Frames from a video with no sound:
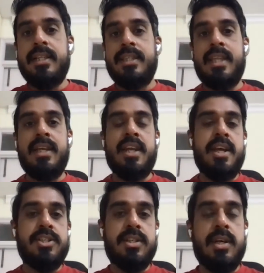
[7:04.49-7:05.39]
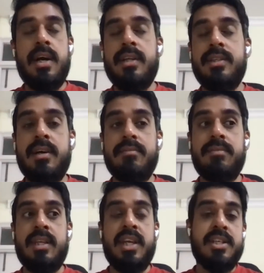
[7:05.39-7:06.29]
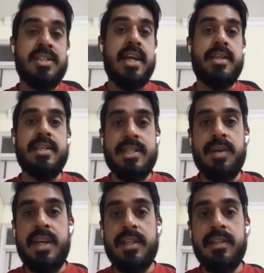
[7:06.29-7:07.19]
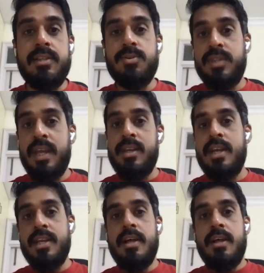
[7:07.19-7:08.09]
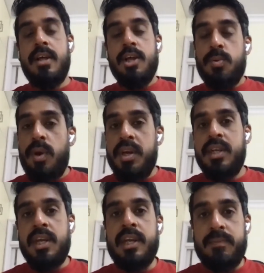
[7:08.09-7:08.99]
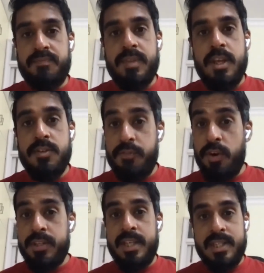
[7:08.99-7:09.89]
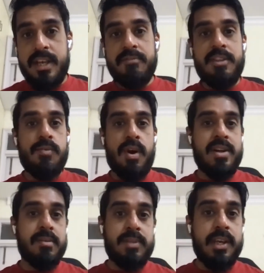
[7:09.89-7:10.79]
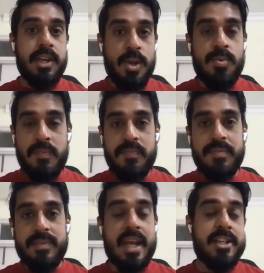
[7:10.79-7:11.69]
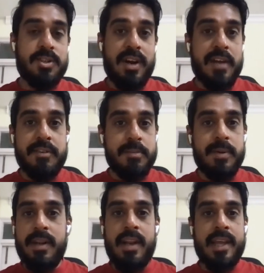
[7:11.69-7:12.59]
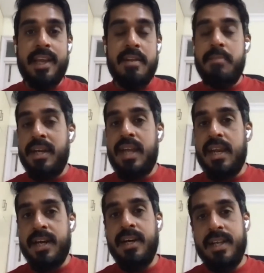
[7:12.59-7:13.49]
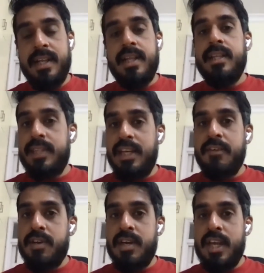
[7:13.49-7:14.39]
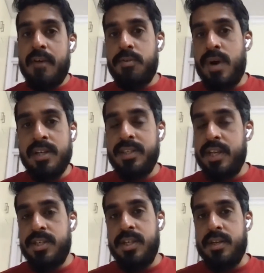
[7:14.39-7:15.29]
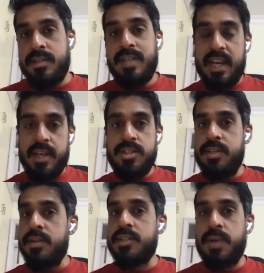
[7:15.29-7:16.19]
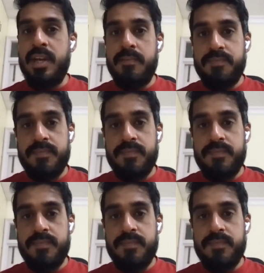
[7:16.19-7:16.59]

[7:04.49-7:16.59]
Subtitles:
The data engine, the data scientist, right? So they need quality data. For this, if they want something new that is not available like in my data, they definitely have to ask the engineers, data engineers, right?